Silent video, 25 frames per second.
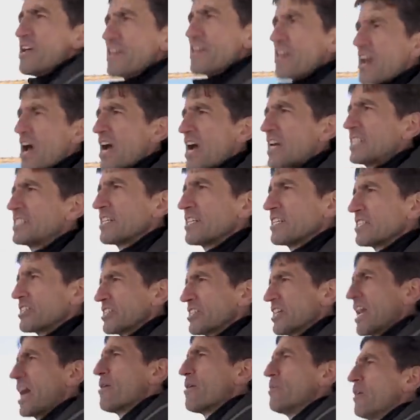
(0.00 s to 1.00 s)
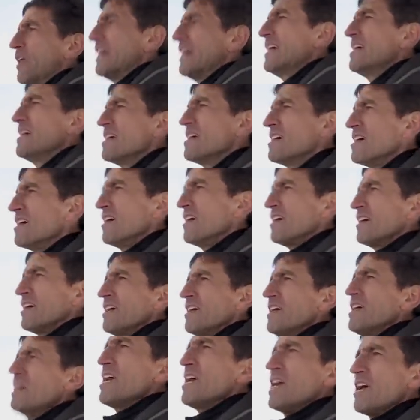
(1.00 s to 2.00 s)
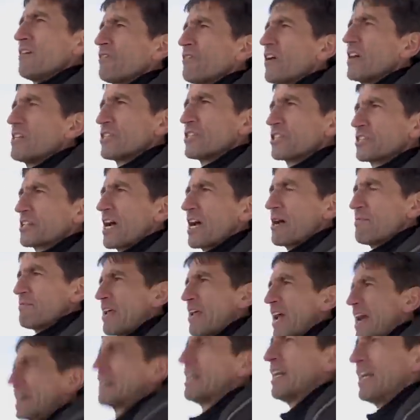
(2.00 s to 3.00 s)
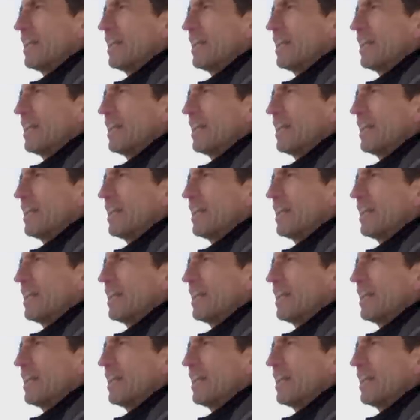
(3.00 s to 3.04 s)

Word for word: nice and slowly, if I just come down a